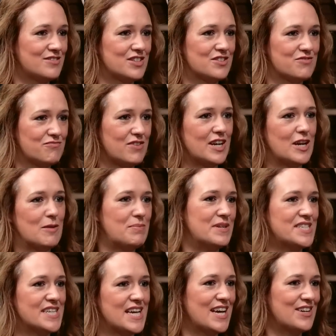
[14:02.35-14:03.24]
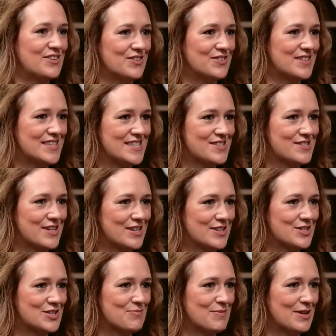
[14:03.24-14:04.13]
just run up and down on these
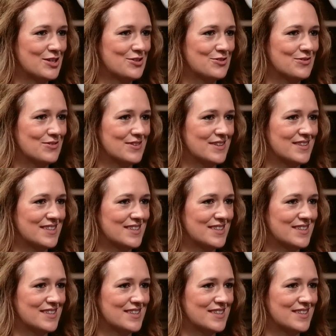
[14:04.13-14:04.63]
things to make sure